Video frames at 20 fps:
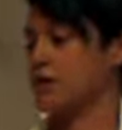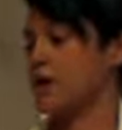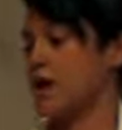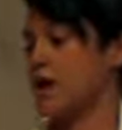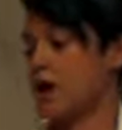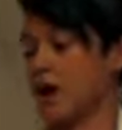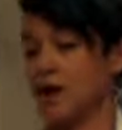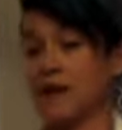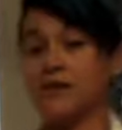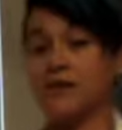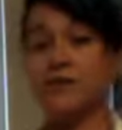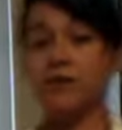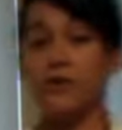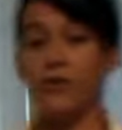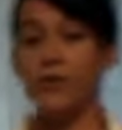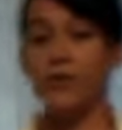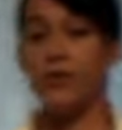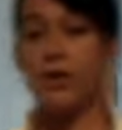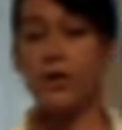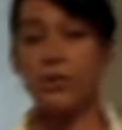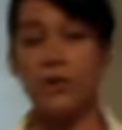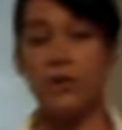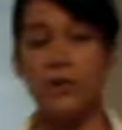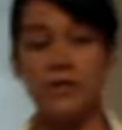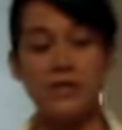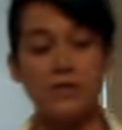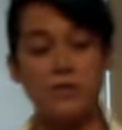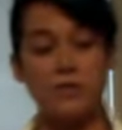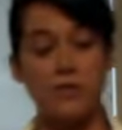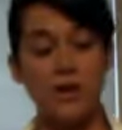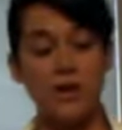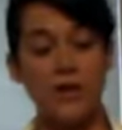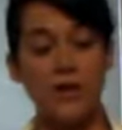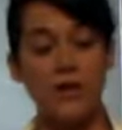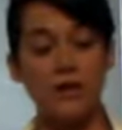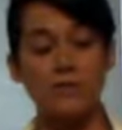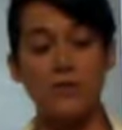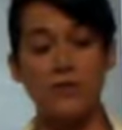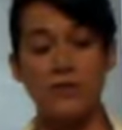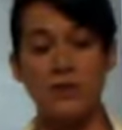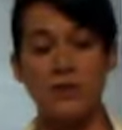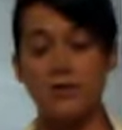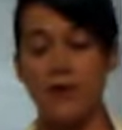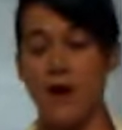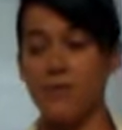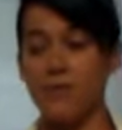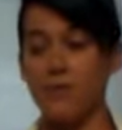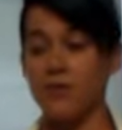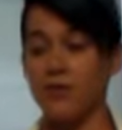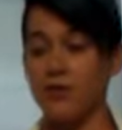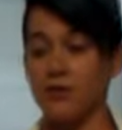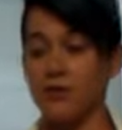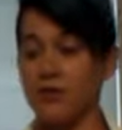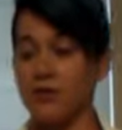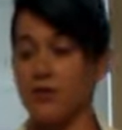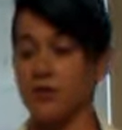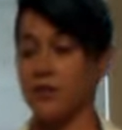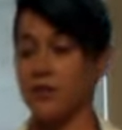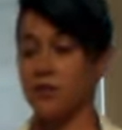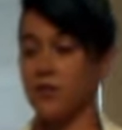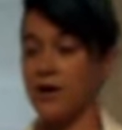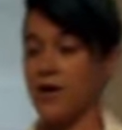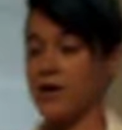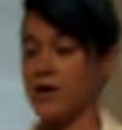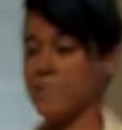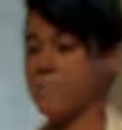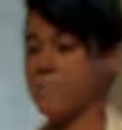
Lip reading: All right, so from here we're going to spray this with our soft finish hairspray.